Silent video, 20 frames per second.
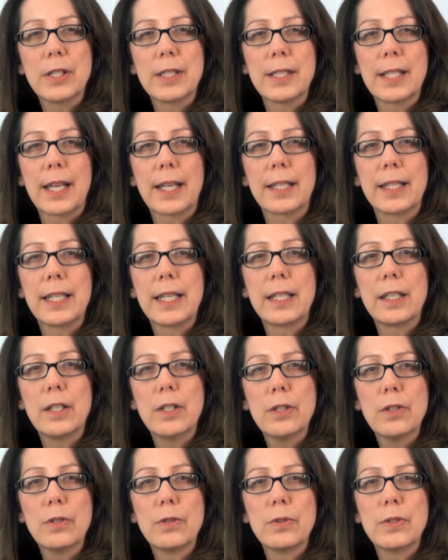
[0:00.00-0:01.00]
technique
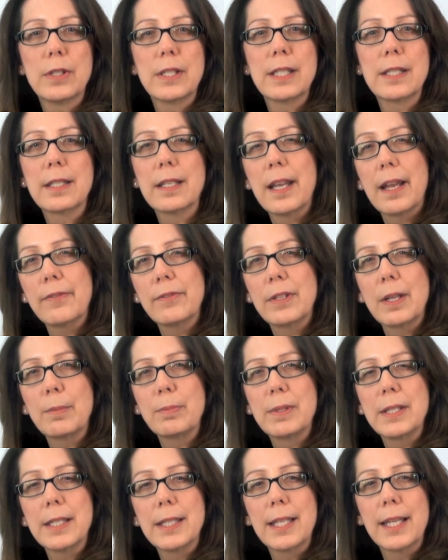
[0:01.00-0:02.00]
used is left up
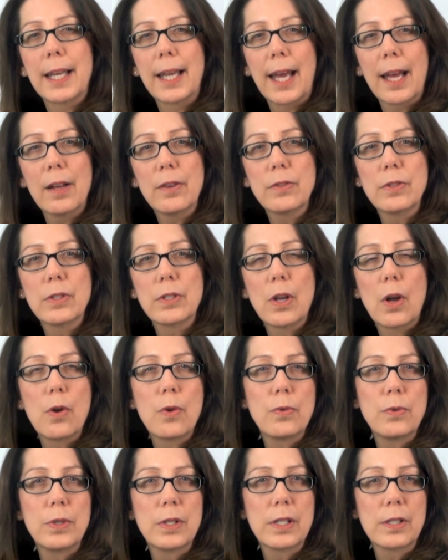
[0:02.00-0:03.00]
to the accountant's
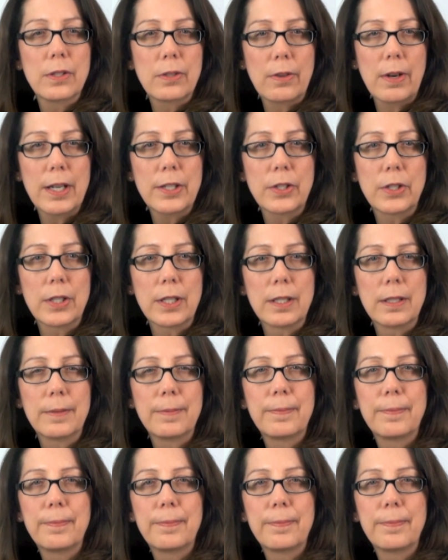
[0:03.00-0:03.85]
own discretion.